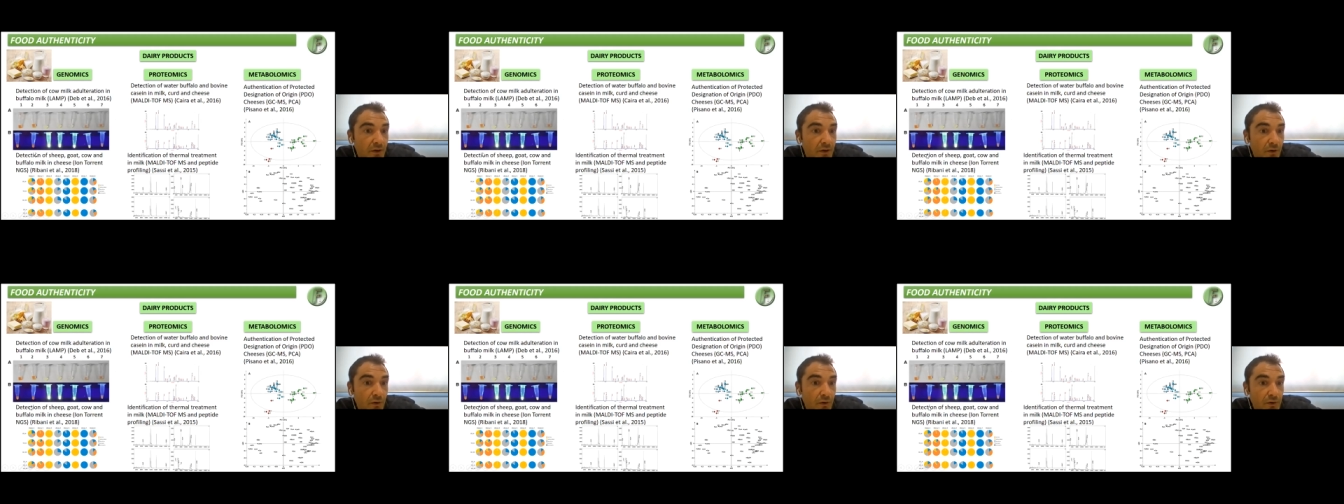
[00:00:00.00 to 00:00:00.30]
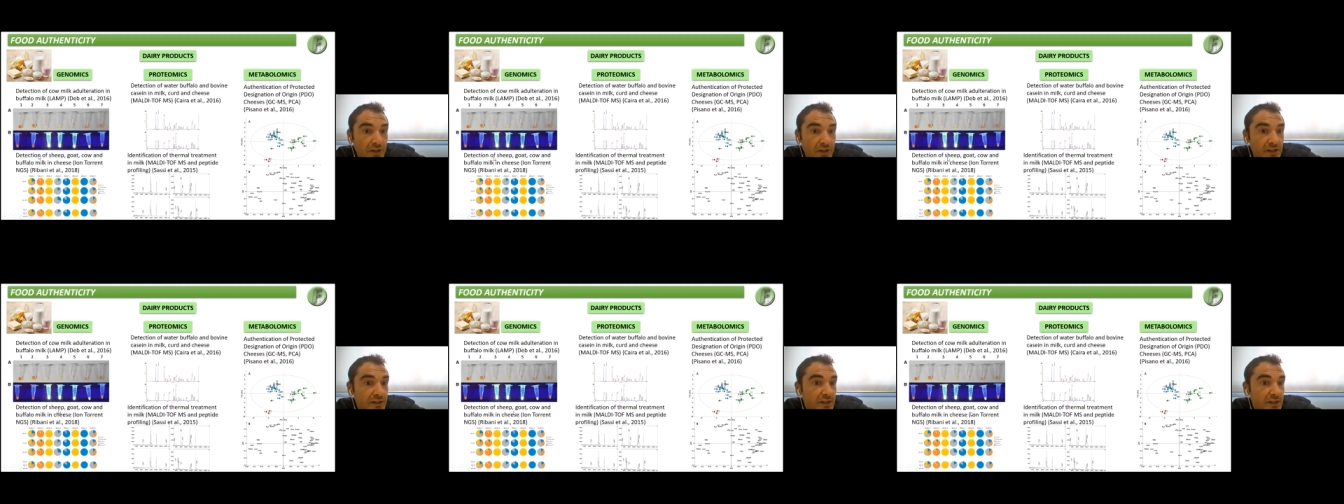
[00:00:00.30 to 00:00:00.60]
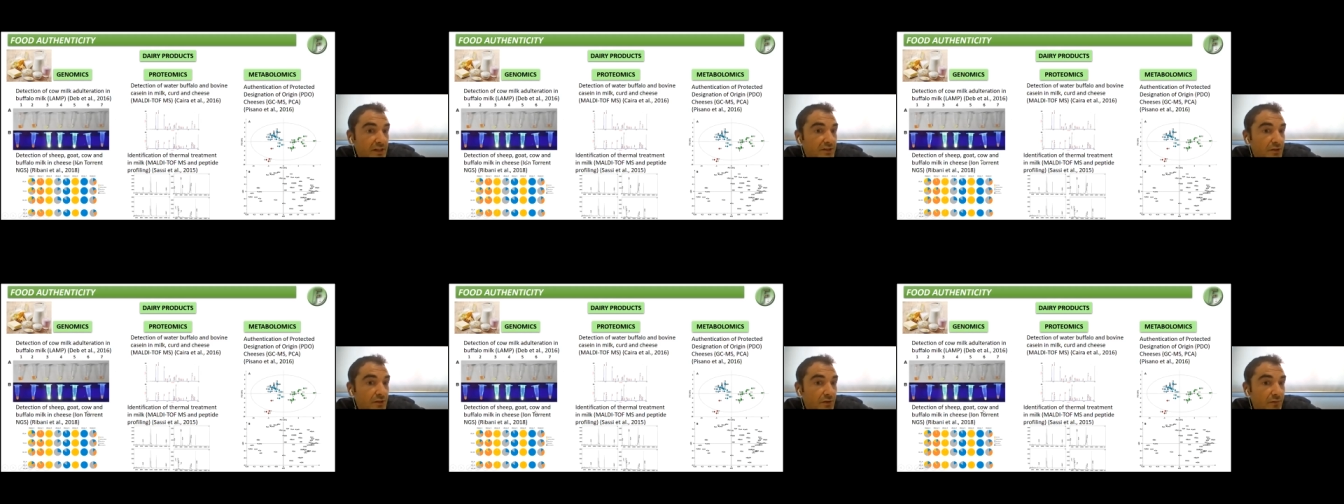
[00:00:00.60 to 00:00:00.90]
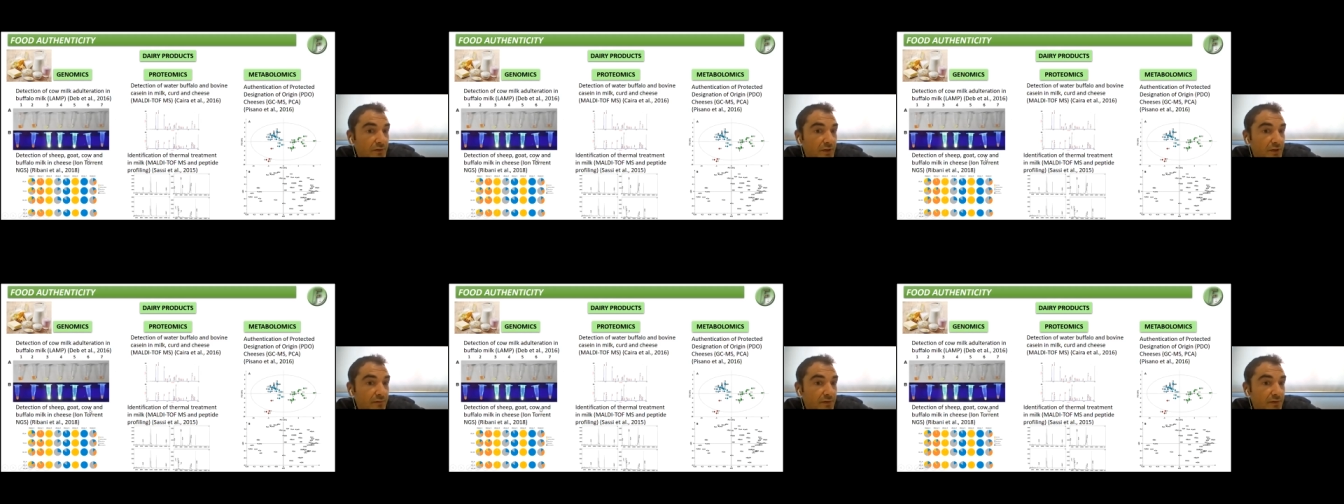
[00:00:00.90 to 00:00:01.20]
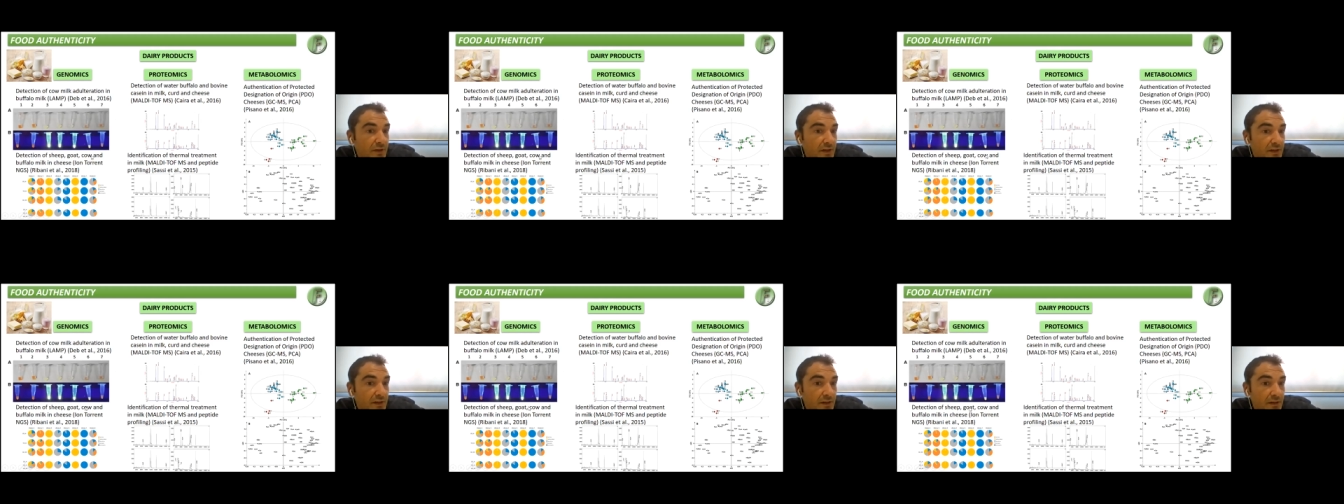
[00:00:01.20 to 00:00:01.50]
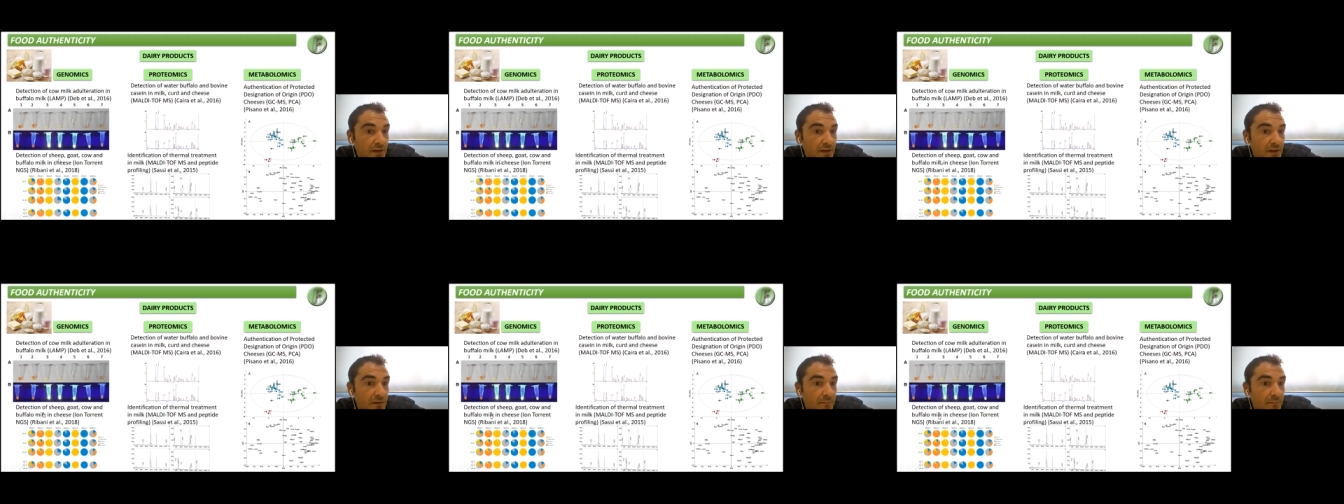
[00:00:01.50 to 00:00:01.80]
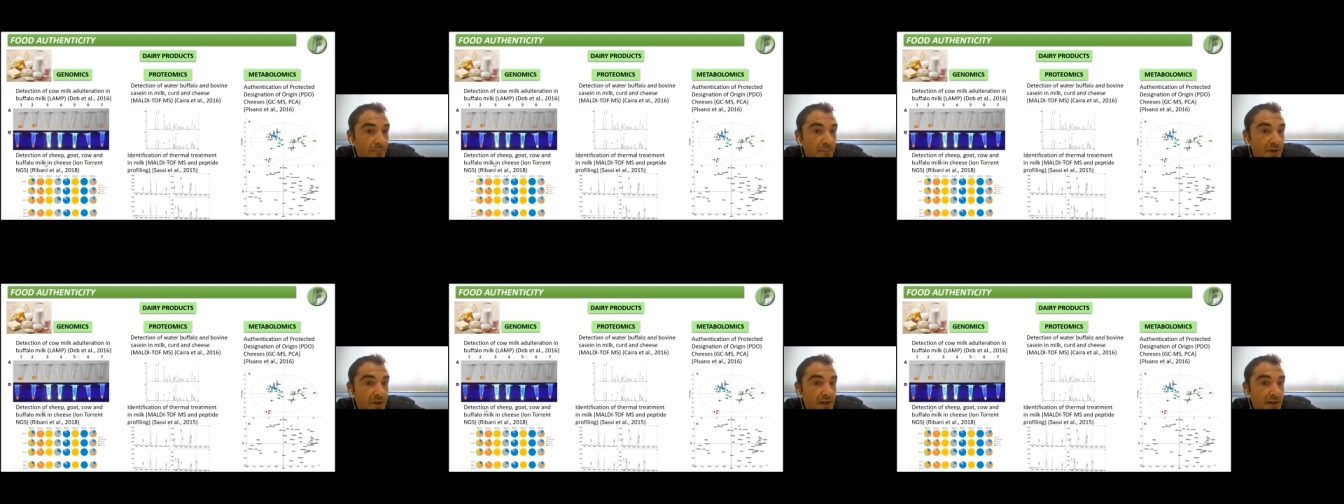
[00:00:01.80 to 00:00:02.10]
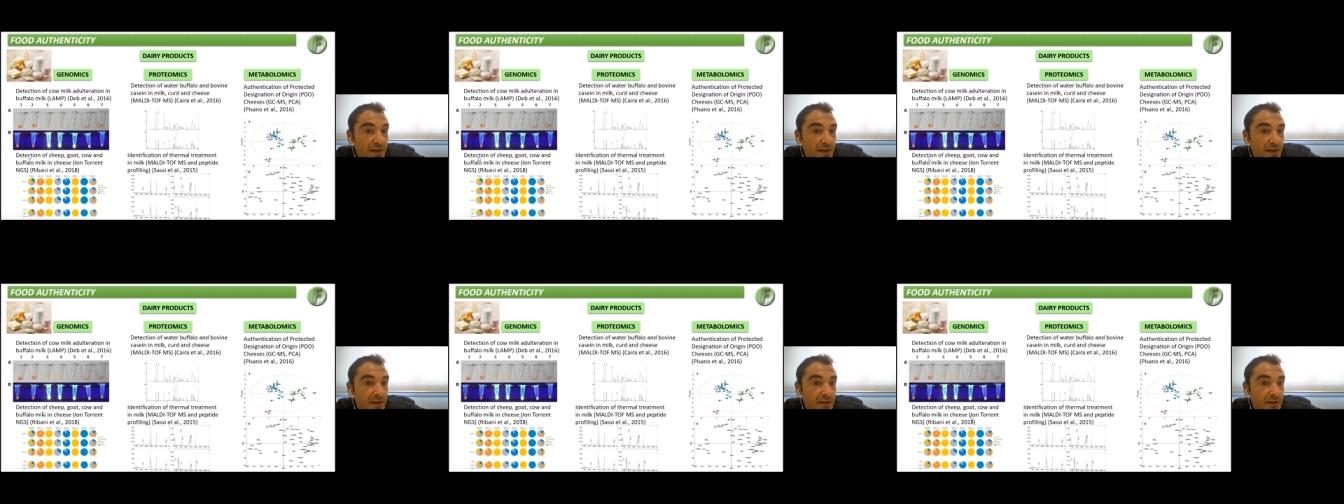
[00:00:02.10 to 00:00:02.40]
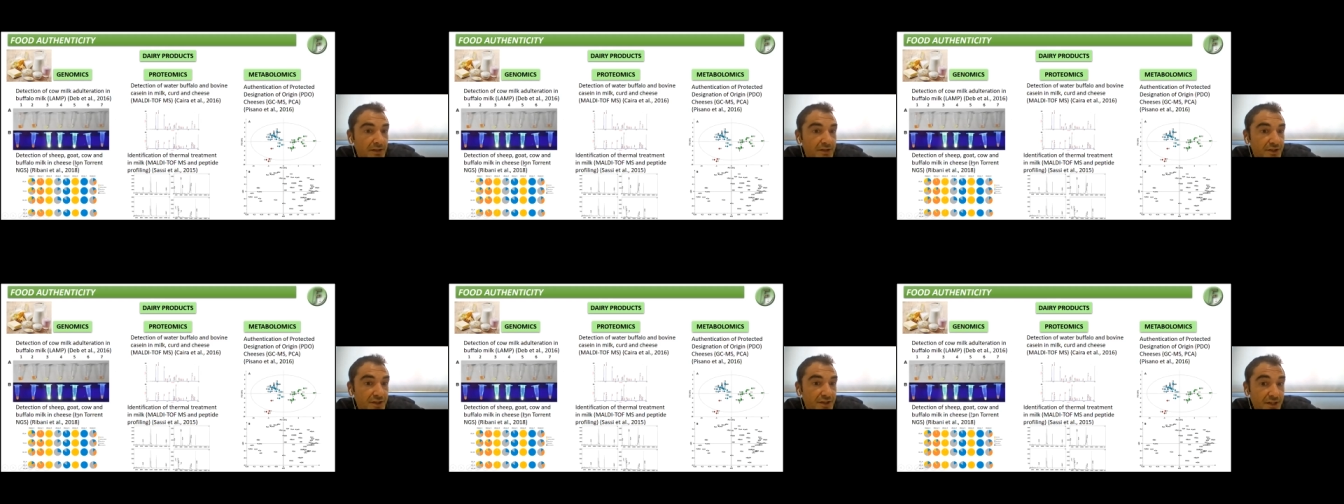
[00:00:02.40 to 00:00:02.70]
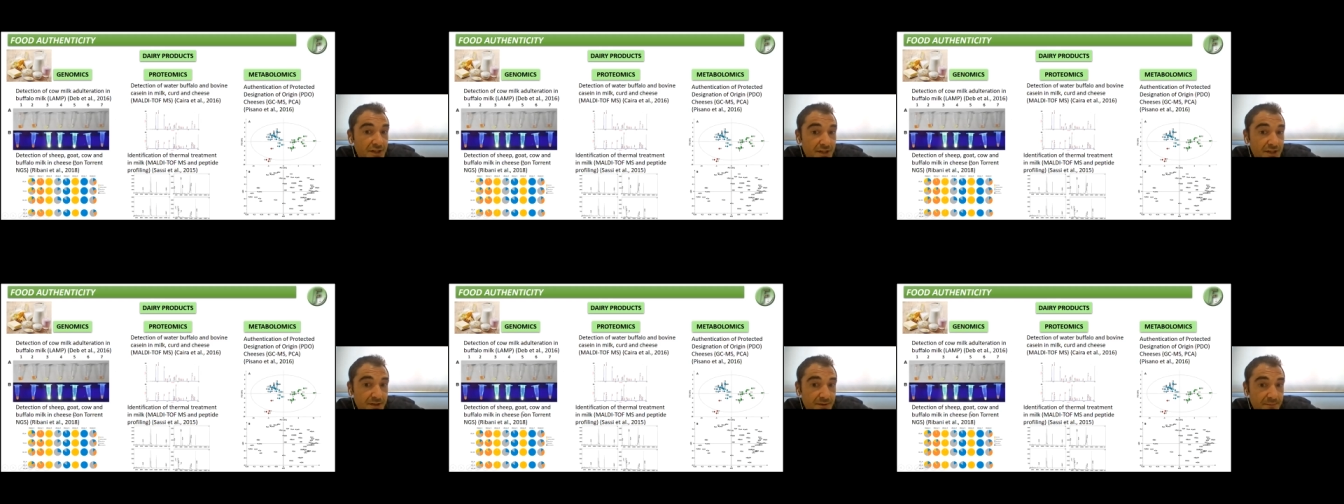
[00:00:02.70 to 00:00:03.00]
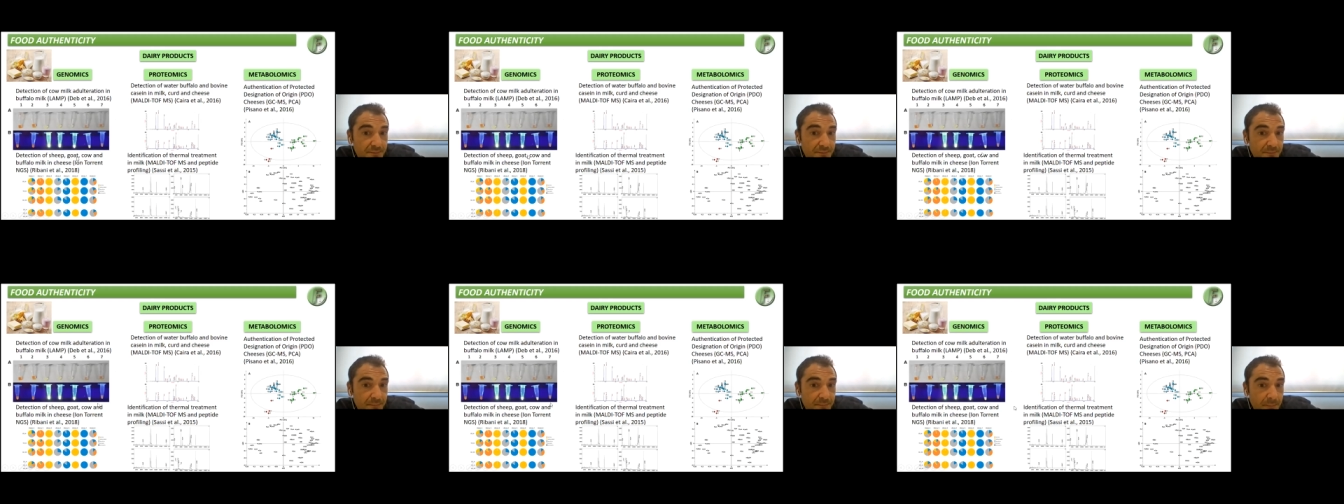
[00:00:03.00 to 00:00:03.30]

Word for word: or the detection of different milk in cheese,